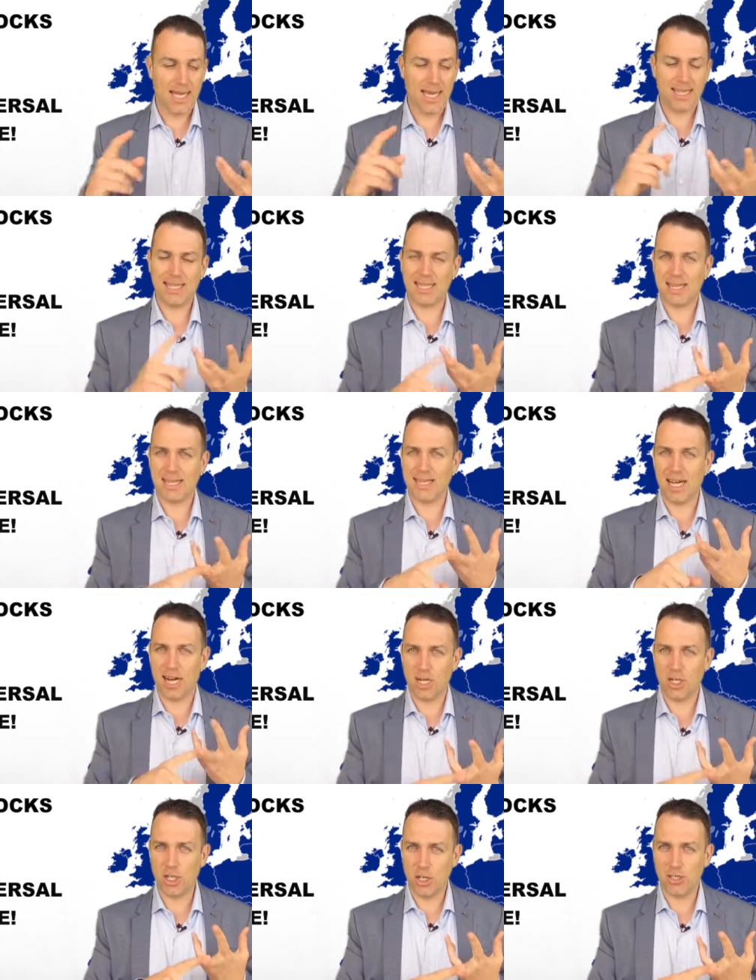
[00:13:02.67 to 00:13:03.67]
and that
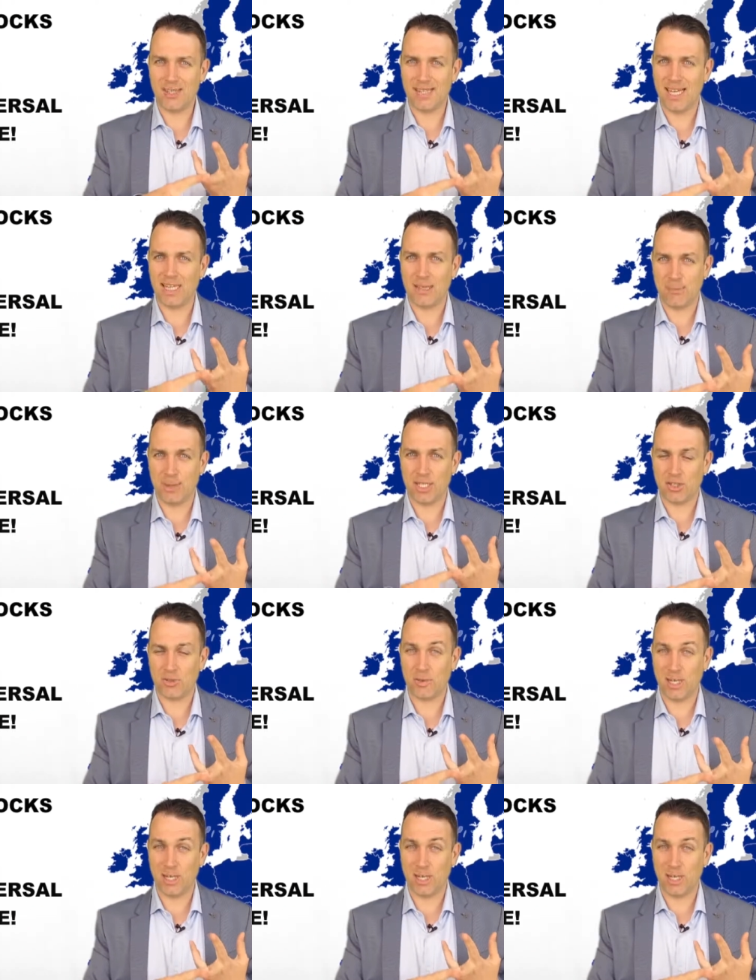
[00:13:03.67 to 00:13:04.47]
are not that much